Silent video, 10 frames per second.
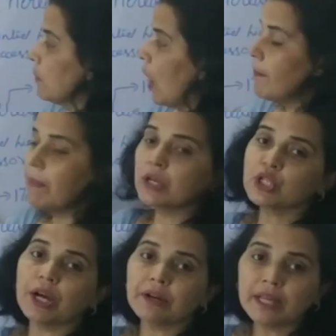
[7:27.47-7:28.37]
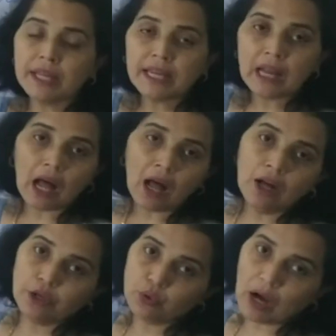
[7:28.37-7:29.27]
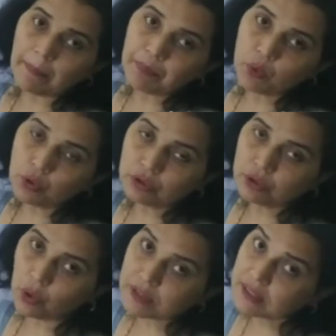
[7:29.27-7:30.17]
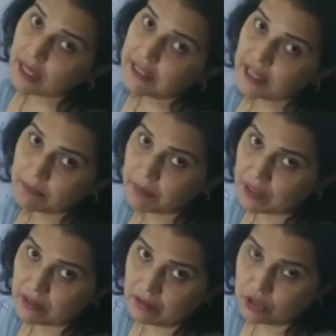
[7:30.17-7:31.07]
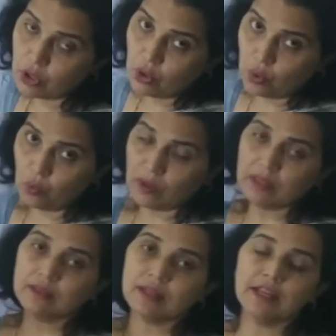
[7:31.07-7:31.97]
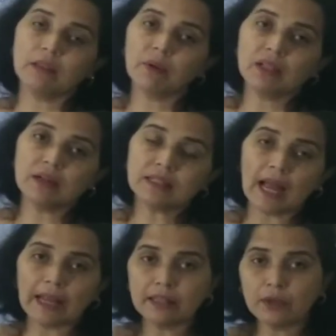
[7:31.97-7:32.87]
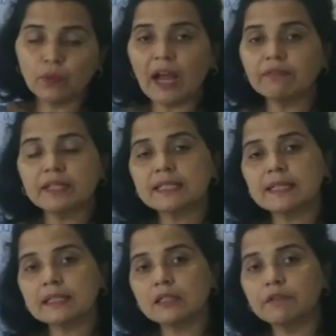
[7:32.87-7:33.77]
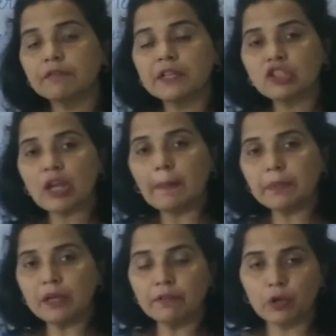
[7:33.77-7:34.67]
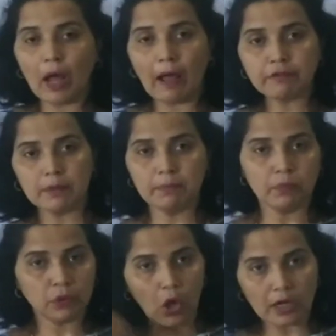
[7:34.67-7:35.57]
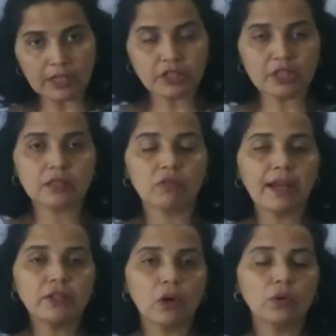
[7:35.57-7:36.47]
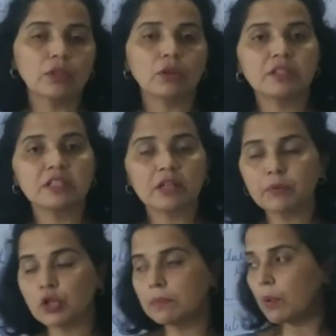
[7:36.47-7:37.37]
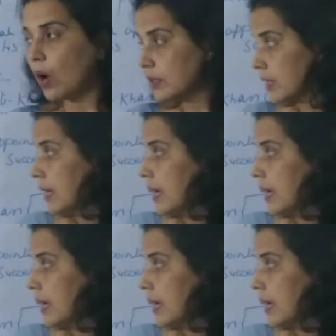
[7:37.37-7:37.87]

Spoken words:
Muhammad Shah Rangila to uproot those Sayyid brothers. Who were the Sayyid brothers? I think we have discussed in the first chapter. If you have some knowledge, just write down in the description box.